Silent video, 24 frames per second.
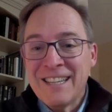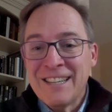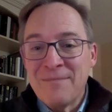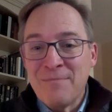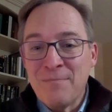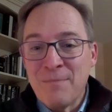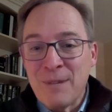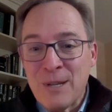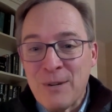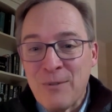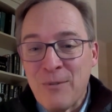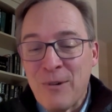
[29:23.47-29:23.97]

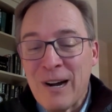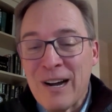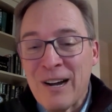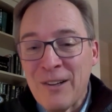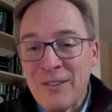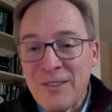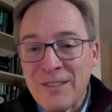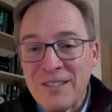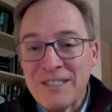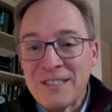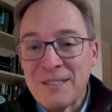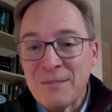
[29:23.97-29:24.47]
Meanwhile,
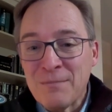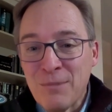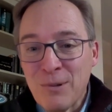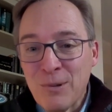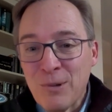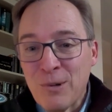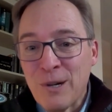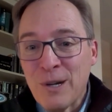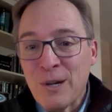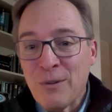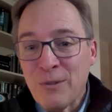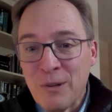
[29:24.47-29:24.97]
this
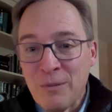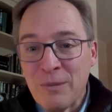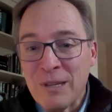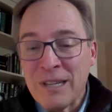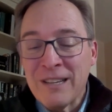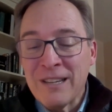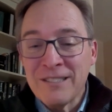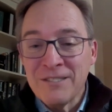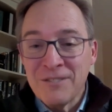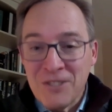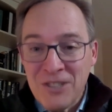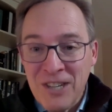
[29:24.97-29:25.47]
employee would
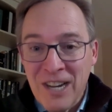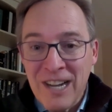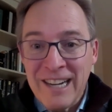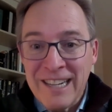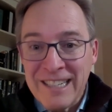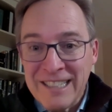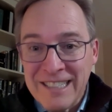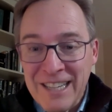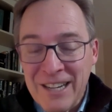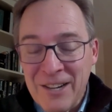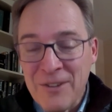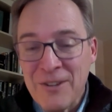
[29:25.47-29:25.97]
be
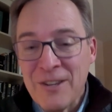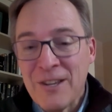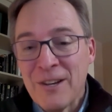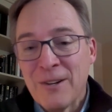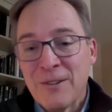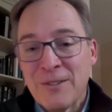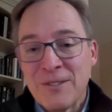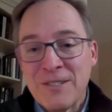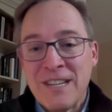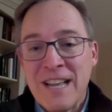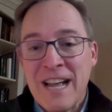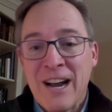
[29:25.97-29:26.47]
jotting down
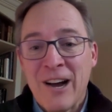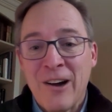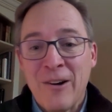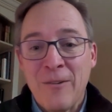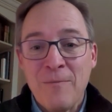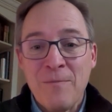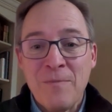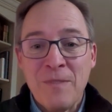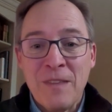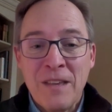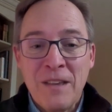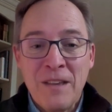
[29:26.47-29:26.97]
notes. Now,
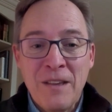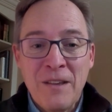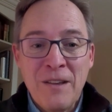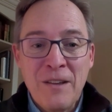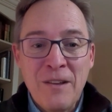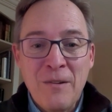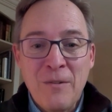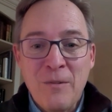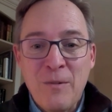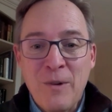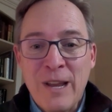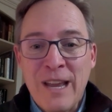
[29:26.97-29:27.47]

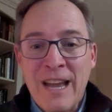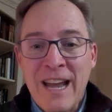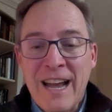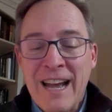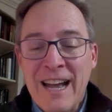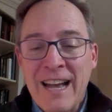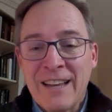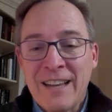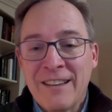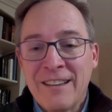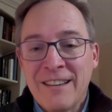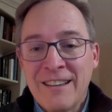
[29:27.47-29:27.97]
we
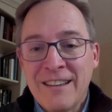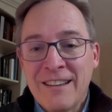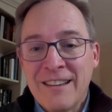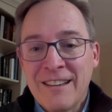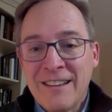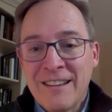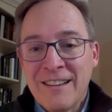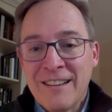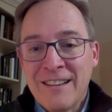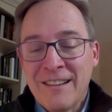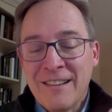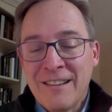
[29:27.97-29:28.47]
had
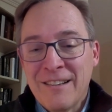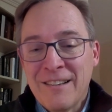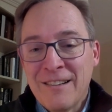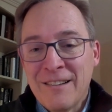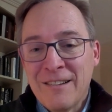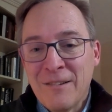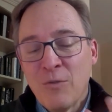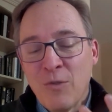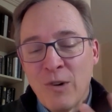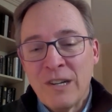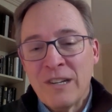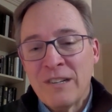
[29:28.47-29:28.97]

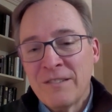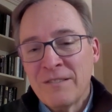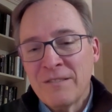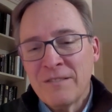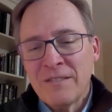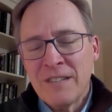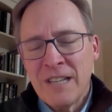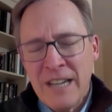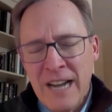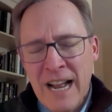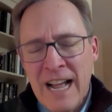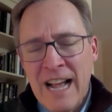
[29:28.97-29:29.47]

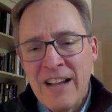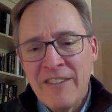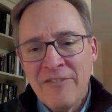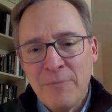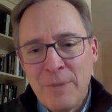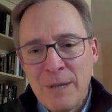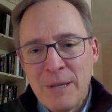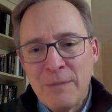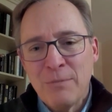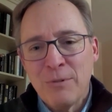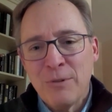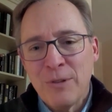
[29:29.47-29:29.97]
1.5
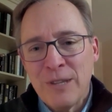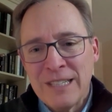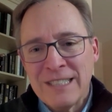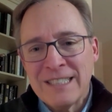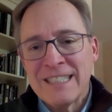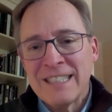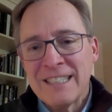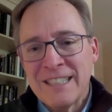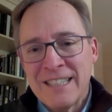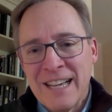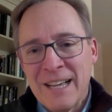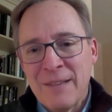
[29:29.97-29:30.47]
people that
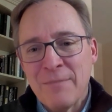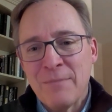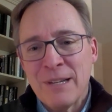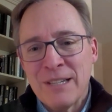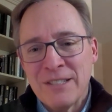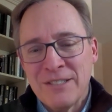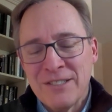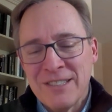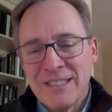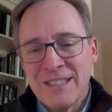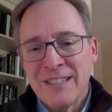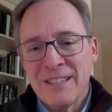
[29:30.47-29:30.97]
did that,
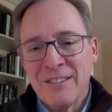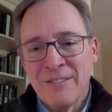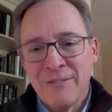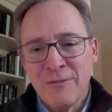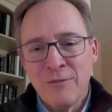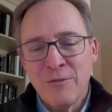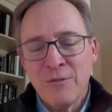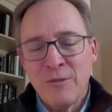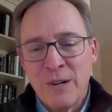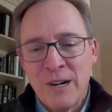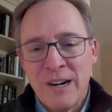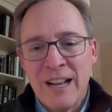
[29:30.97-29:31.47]
basically,
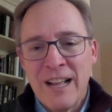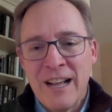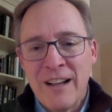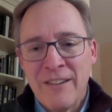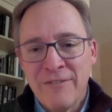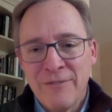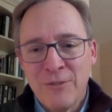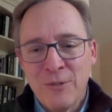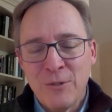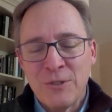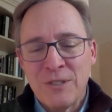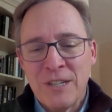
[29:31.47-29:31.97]

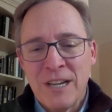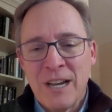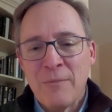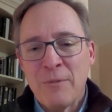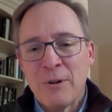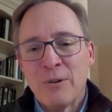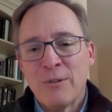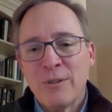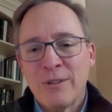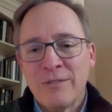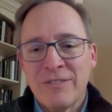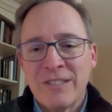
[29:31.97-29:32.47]
1.5 full-time
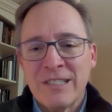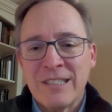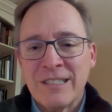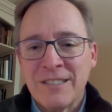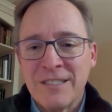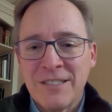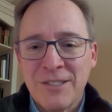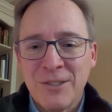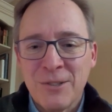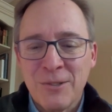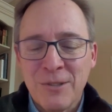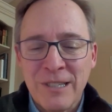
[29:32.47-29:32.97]

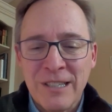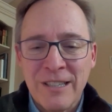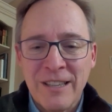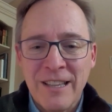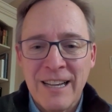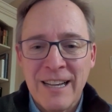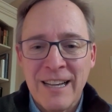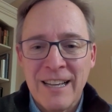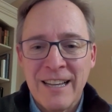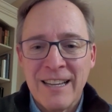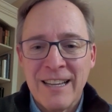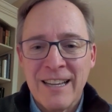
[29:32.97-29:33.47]
equivalents doing that.